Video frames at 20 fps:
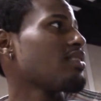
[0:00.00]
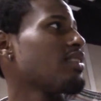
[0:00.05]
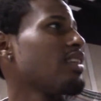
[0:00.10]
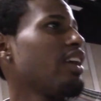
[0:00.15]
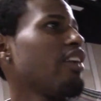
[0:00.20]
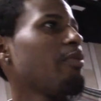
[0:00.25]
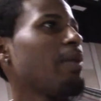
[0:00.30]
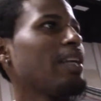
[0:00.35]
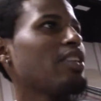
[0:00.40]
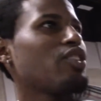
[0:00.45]

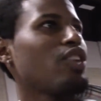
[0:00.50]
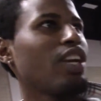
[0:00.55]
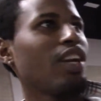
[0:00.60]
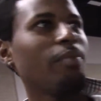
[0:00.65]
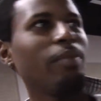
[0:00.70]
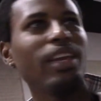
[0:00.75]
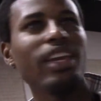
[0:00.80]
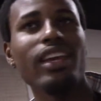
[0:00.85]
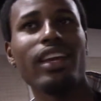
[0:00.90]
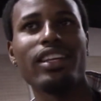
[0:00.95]
Everybody's, trying
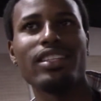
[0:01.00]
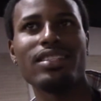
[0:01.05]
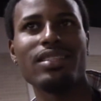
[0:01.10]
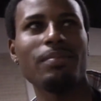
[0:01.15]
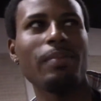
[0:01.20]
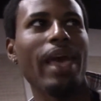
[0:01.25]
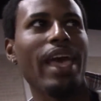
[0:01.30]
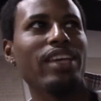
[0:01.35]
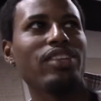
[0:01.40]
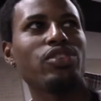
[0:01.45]
to be a
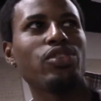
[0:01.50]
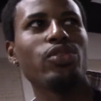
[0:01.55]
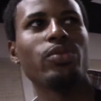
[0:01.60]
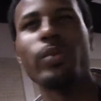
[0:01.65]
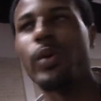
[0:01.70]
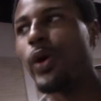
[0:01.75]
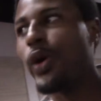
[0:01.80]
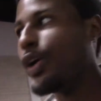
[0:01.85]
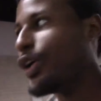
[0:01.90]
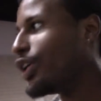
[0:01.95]
smash
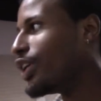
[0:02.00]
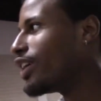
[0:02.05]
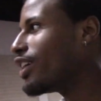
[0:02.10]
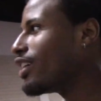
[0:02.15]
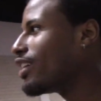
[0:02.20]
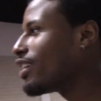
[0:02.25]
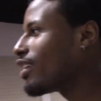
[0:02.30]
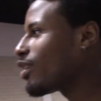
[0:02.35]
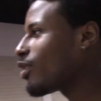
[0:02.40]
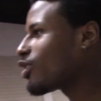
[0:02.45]

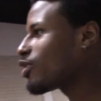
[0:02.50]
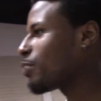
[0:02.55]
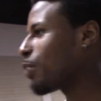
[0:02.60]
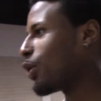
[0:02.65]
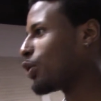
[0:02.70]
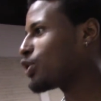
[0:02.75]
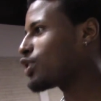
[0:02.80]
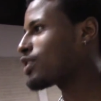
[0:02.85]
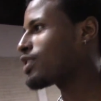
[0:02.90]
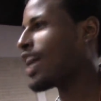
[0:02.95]
to
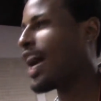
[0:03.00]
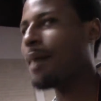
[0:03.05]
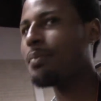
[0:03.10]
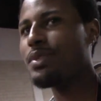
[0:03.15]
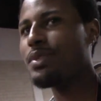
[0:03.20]
close to top